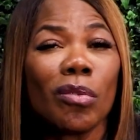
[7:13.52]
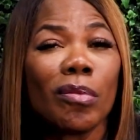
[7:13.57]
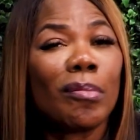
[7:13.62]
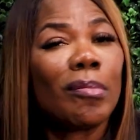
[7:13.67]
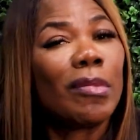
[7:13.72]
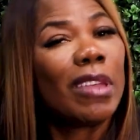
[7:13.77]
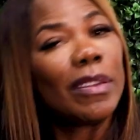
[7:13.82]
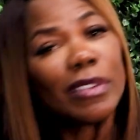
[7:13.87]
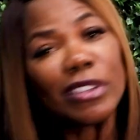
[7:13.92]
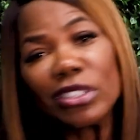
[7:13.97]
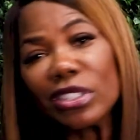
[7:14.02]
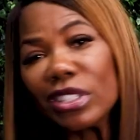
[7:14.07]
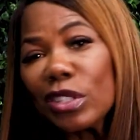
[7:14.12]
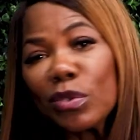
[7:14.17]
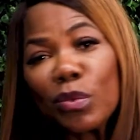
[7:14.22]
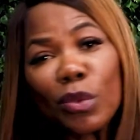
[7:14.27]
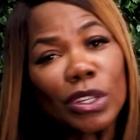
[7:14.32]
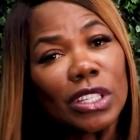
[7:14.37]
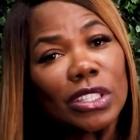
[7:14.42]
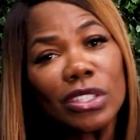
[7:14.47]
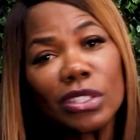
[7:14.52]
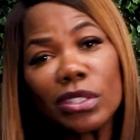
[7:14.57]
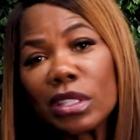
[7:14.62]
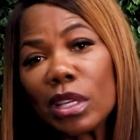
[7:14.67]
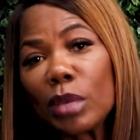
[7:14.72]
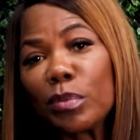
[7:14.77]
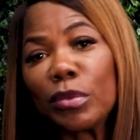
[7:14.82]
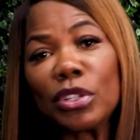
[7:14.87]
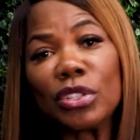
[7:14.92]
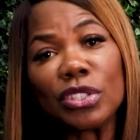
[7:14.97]
maybe you just want to do
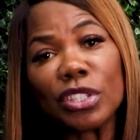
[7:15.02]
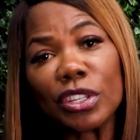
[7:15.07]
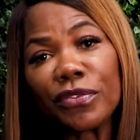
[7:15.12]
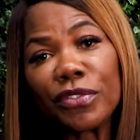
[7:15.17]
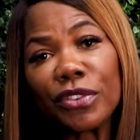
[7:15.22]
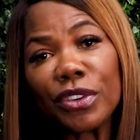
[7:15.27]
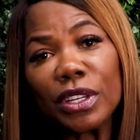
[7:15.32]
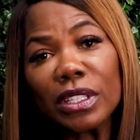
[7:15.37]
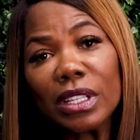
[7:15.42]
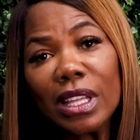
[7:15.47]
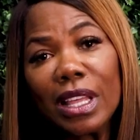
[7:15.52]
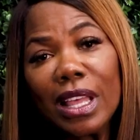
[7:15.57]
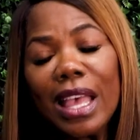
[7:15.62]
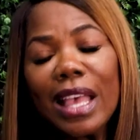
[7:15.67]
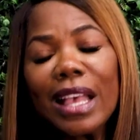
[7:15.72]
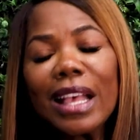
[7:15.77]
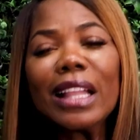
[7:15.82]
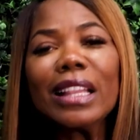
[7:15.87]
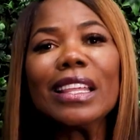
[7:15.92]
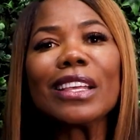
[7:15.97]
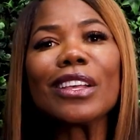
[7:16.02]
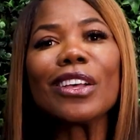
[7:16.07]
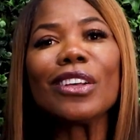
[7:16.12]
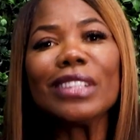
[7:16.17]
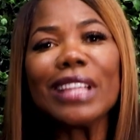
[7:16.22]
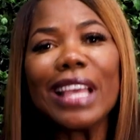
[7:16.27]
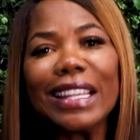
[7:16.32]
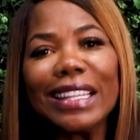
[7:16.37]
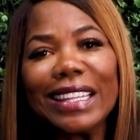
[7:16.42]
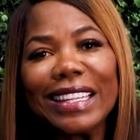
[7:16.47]
something different, click on
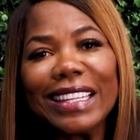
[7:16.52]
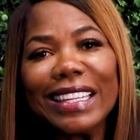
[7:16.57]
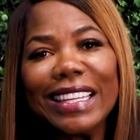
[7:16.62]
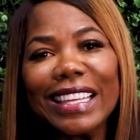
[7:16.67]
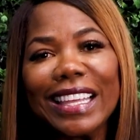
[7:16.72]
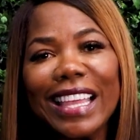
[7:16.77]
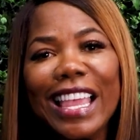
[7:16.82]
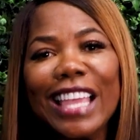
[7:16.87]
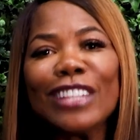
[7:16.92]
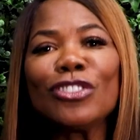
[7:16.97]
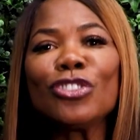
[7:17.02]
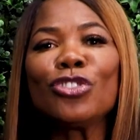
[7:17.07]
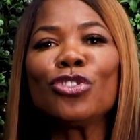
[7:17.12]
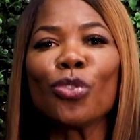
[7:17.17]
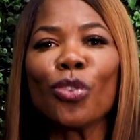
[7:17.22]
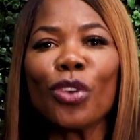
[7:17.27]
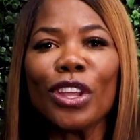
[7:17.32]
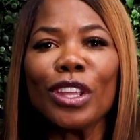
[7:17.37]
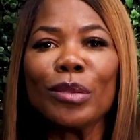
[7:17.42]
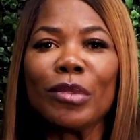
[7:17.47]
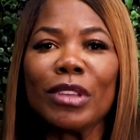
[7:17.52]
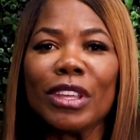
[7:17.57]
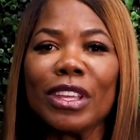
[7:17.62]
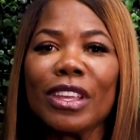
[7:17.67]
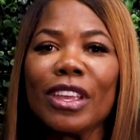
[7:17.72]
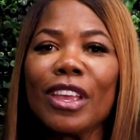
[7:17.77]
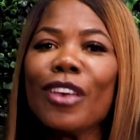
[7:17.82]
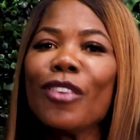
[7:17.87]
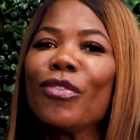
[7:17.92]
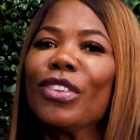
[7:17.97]
that link and join me
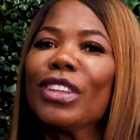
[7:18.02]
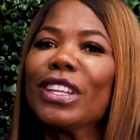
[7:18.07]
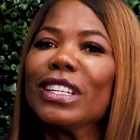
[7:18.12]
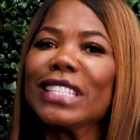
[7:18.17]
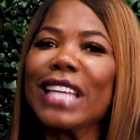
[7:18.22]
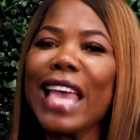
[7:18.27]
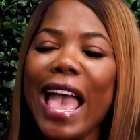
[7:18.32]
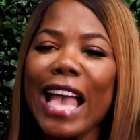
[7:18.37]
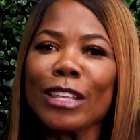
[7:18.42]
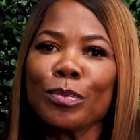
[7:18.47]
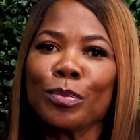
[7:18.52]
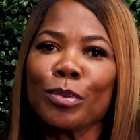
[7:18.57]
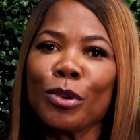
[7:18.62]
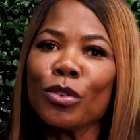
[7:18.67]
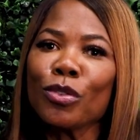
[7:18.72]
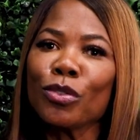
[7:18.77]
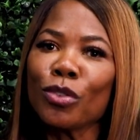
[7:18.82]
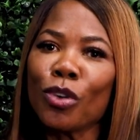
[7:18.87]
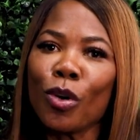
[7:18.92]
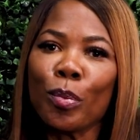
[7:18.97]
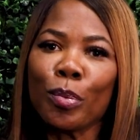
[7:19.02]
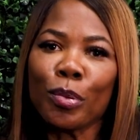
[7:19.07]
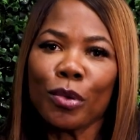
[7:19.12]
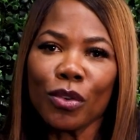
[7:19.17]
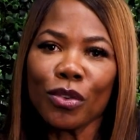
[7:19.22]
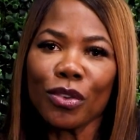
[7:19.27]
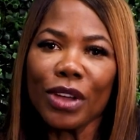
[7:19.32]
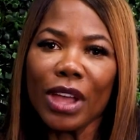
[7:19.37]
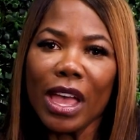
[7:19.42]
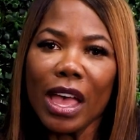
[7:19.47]
for the Tax Pro Grow
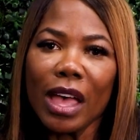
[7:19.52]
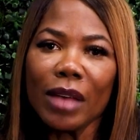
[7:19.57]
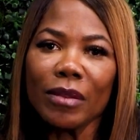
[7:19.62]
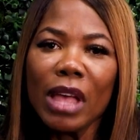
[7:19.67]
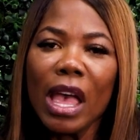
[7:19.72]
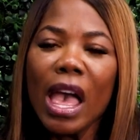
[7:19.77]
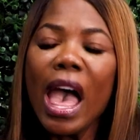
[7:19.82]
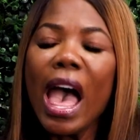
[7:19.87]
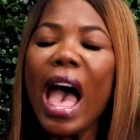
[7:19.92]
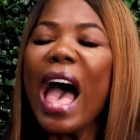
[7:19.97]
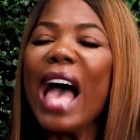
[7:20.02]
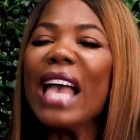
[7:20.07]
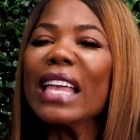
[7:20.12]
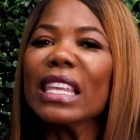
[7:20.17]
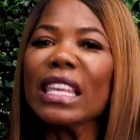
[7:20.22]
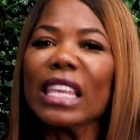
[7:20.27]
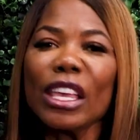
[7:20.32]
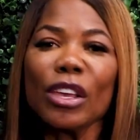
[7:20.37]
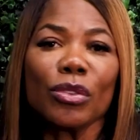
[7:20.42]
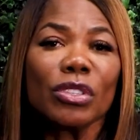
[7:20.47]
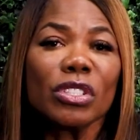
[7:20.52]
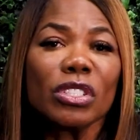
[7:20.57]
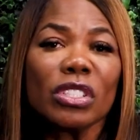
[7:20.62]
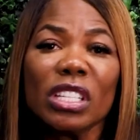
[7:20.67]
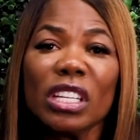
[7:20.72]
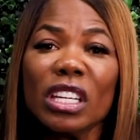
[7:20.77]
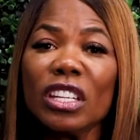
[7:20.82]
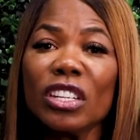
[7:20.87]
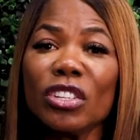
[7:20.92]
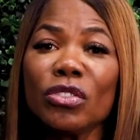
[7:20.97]
program. I
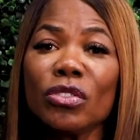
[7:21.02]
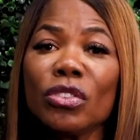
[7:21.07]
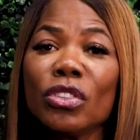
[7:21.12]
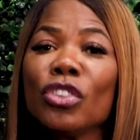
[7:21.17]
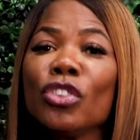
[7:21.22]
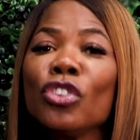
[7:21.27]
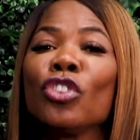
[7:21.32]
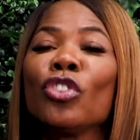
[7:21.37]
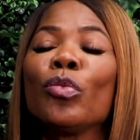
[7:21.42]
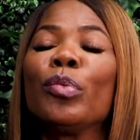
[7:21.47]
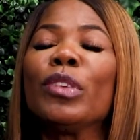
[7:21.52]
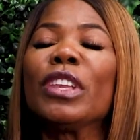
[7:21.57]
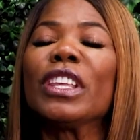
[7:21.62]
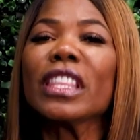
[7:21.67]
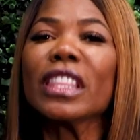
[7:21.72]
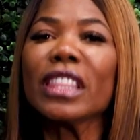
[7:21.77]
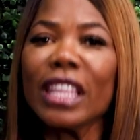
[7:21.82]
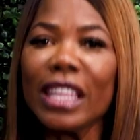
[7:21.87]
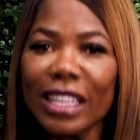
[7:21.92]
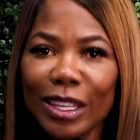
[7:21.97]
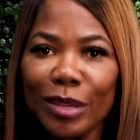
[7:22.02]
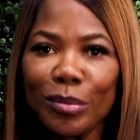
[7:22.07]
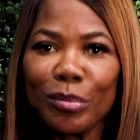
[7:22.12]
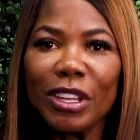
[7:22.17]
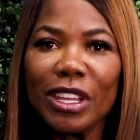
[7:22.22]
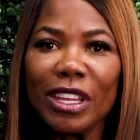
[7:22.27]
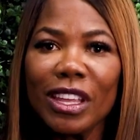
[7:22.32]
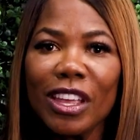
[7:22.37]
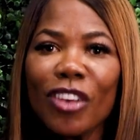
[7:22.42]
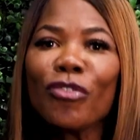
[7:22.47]
guarantee you, you'll be thanking
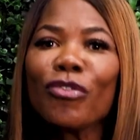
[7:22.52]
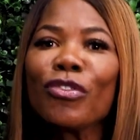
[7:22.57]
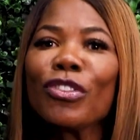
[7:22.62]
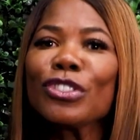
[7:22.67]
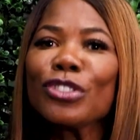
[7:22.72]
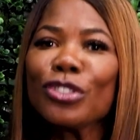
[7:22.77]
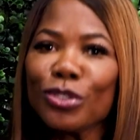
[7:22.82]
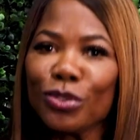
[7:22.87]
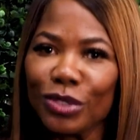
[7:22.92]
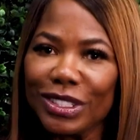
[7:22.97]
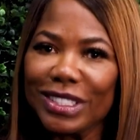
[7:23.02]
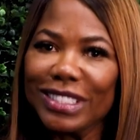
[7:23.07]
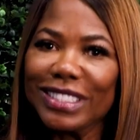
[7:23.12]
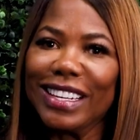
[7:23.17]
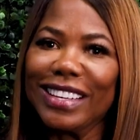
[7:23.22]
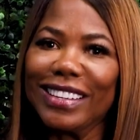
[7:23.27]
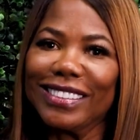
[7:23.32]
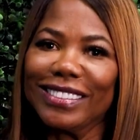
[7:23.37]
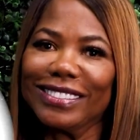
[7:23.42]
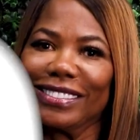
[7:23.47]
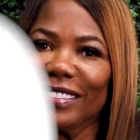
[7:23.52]
me for doing so.